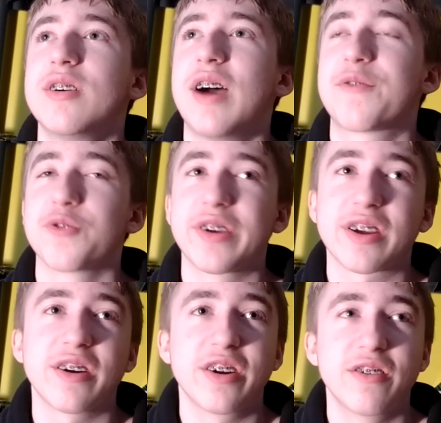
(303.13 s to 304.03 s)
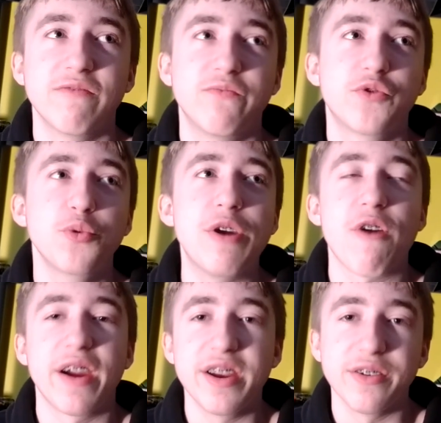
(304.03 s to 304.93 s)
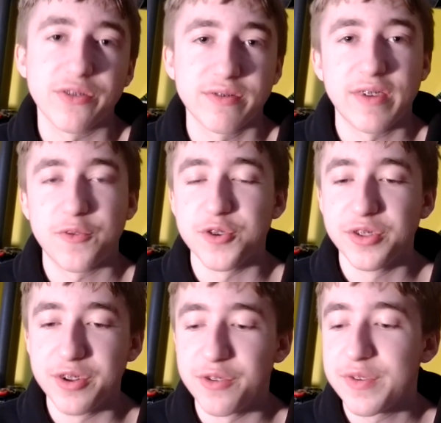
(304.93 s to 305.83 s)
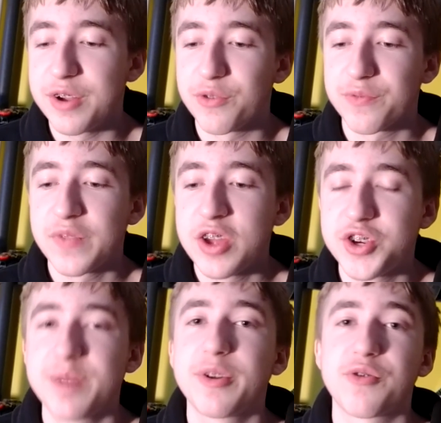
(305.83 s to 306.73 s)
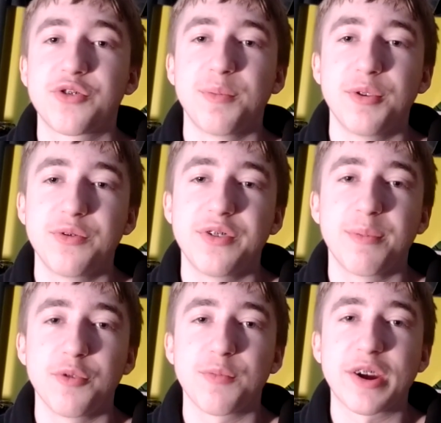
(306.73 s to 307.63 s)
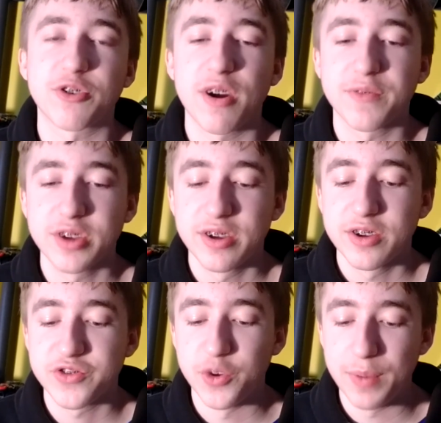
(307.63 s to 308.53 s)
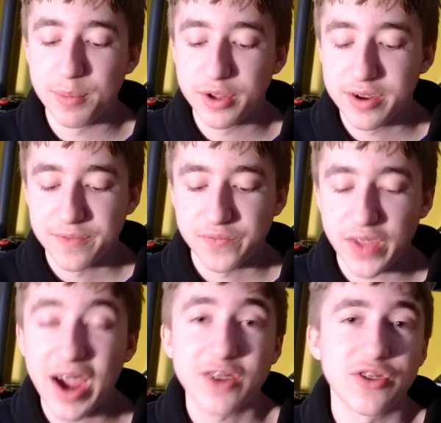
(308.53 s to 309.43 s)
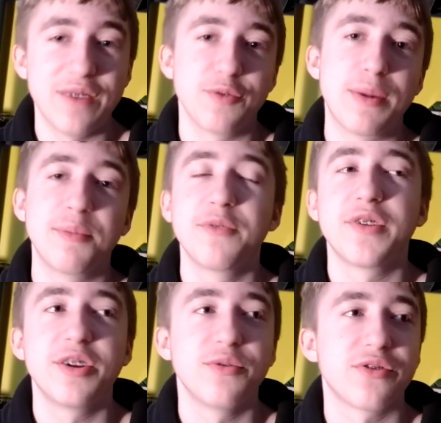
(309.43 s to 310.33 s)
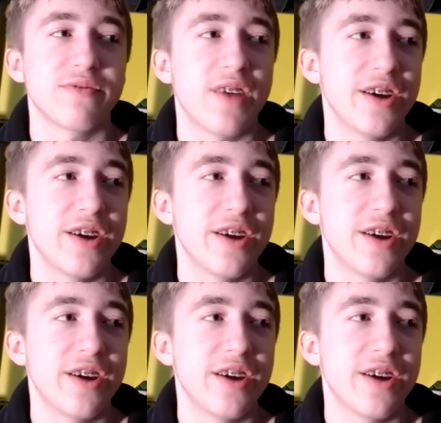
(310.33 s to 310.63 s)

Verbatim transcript: After like two year hiatus, after he deleted his videos, J Blader still uploads. He uploads Minecraft, just no Beyblade. I actually have his Beyblade videos.